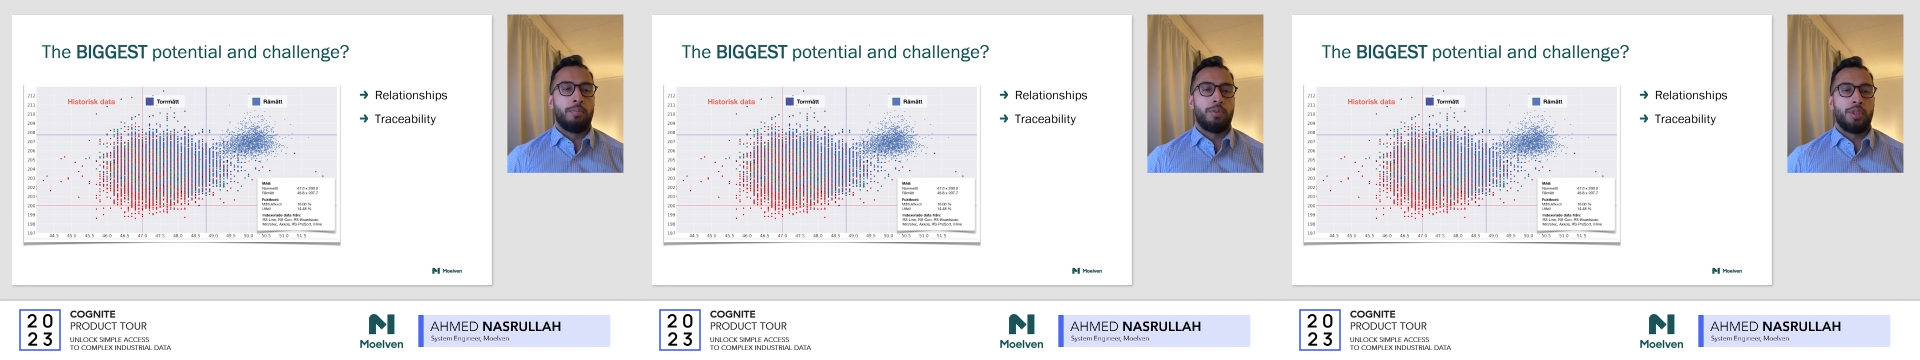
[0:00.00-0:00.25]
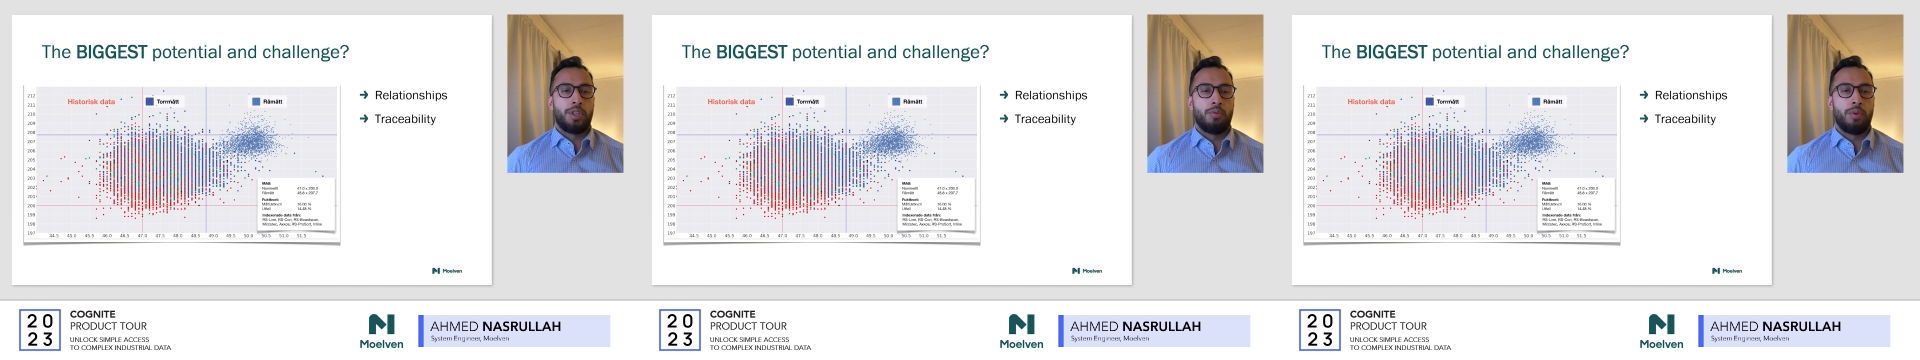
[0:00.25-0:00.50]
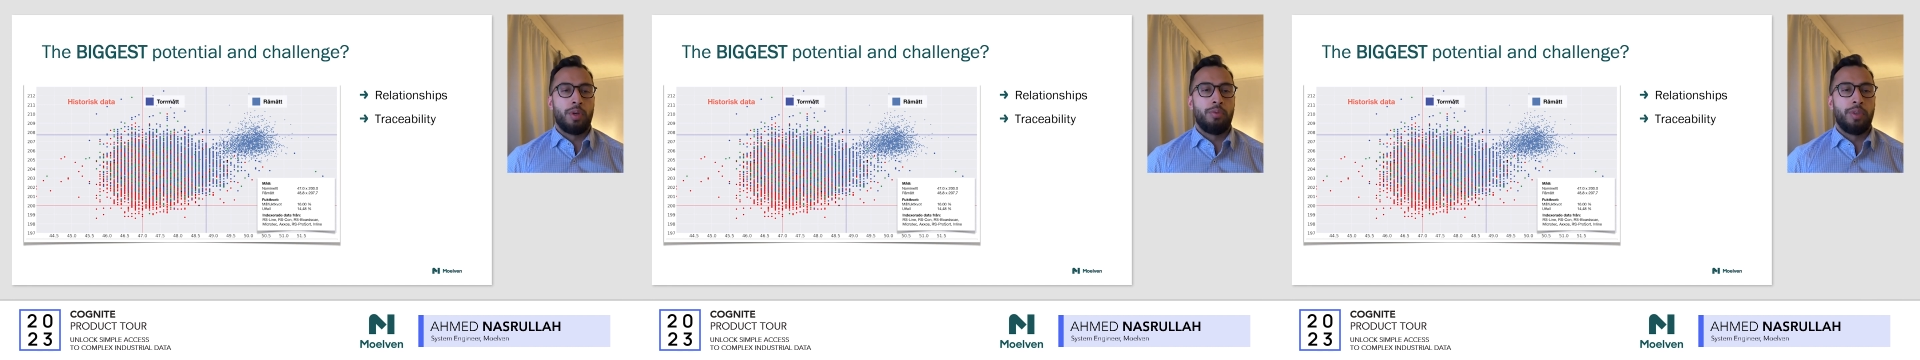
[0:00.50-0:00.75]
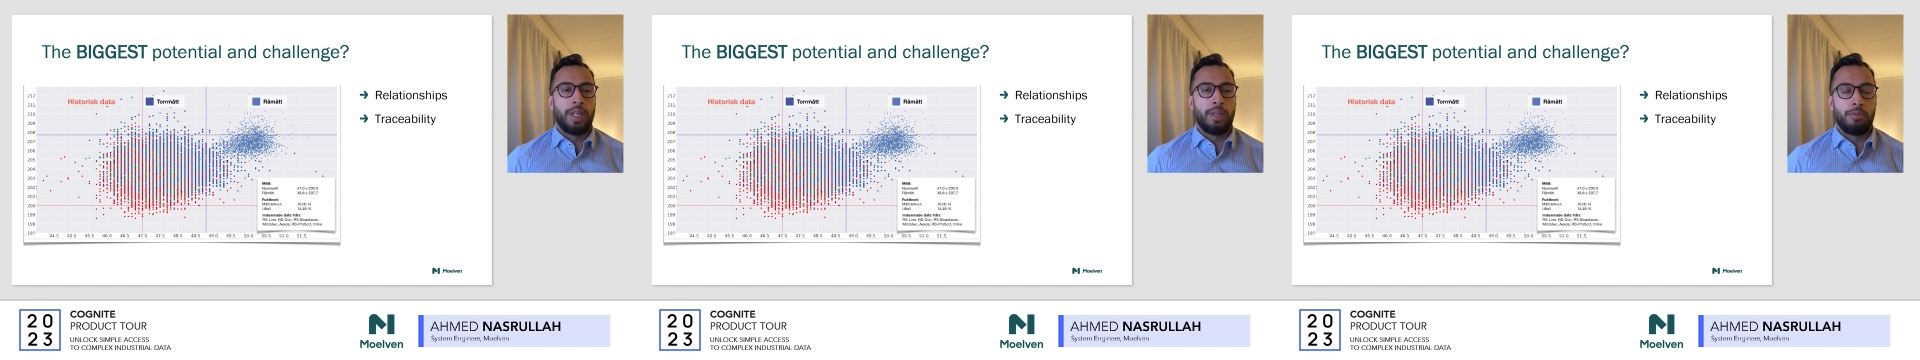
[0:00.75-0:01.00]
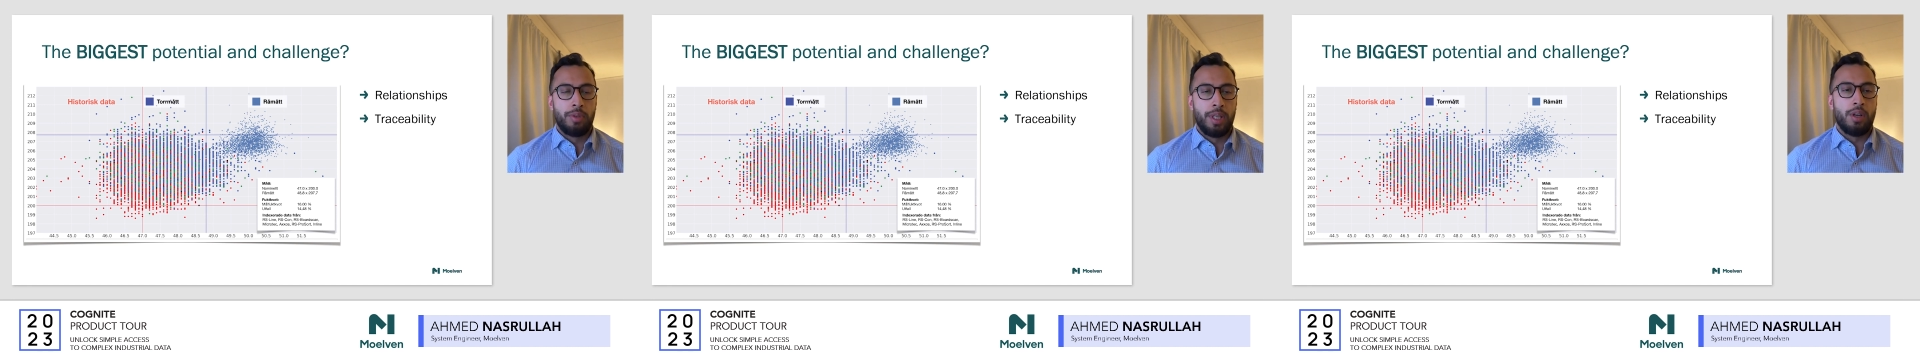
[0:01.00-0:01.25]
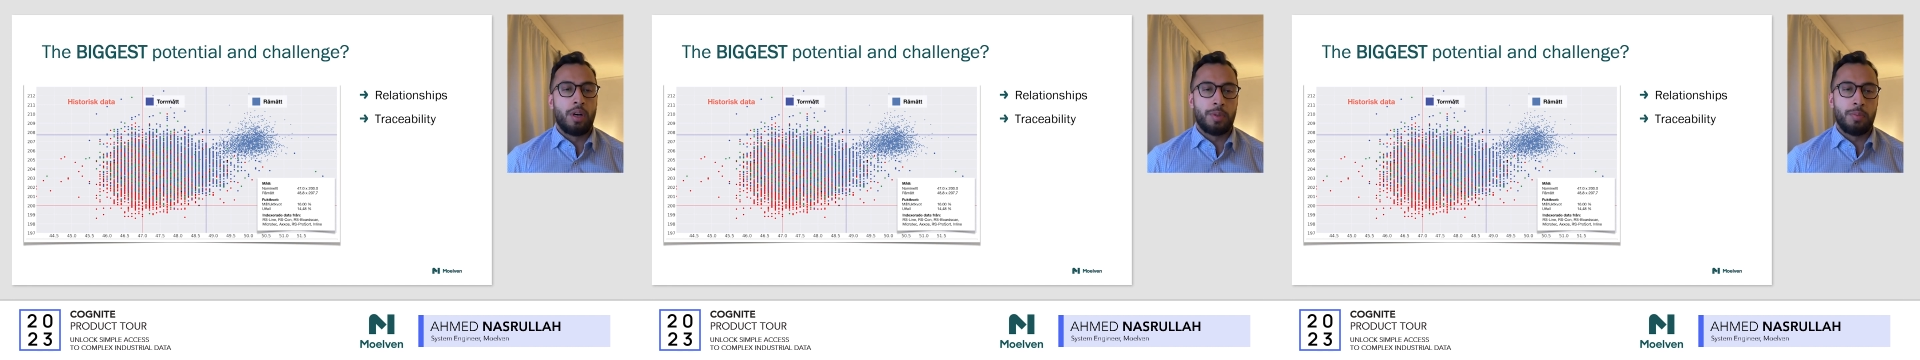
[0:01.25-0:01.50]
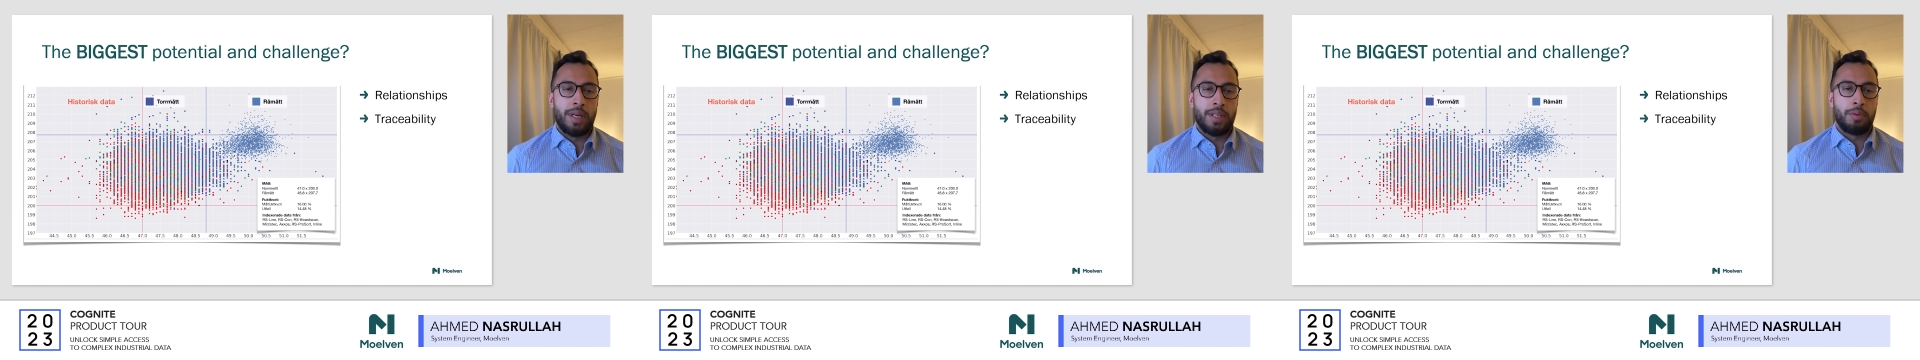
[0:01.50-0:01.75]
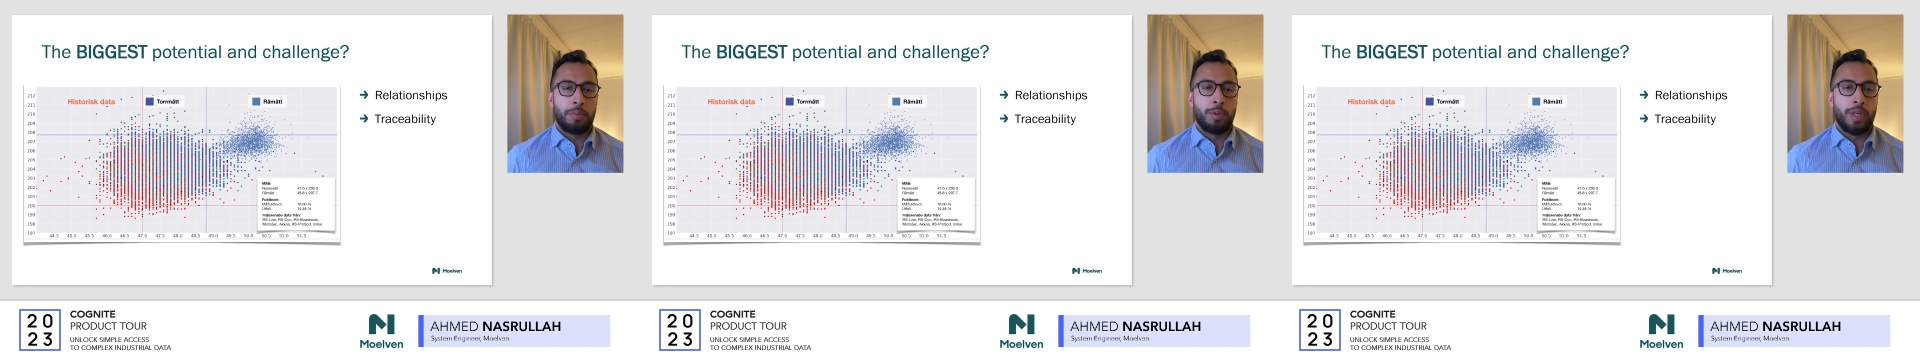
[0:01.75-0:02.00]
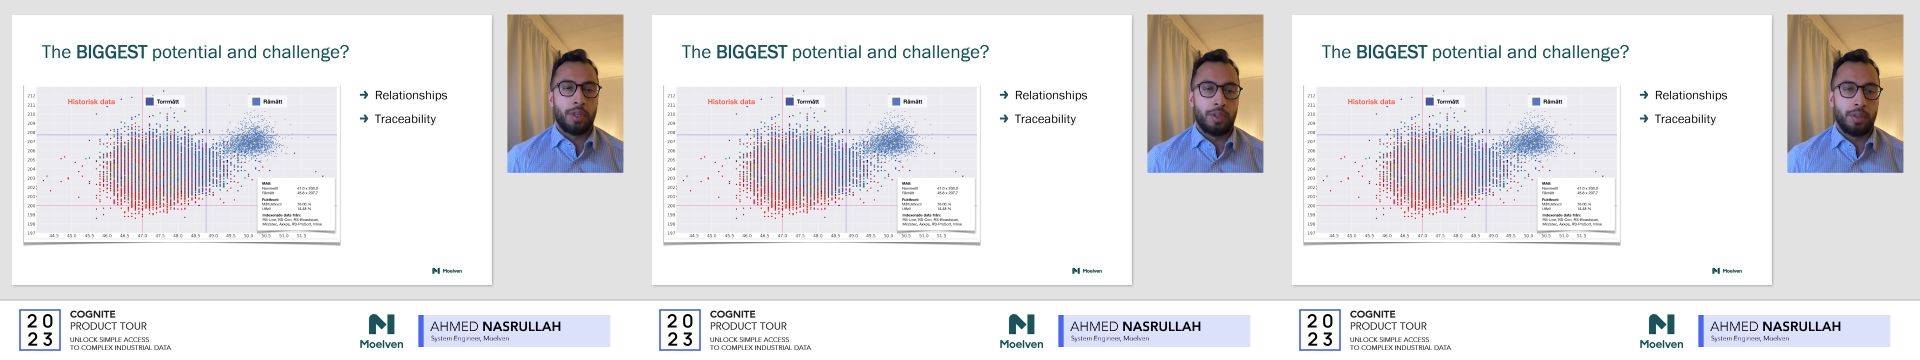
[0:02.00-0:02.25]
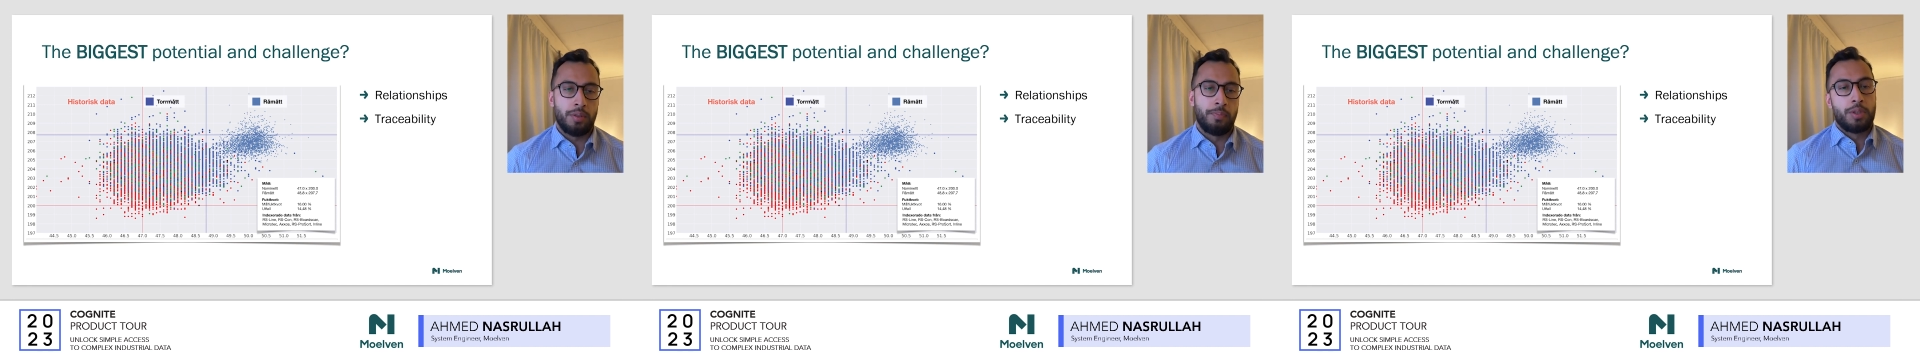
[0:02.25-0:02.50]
position where we can really optimize our production.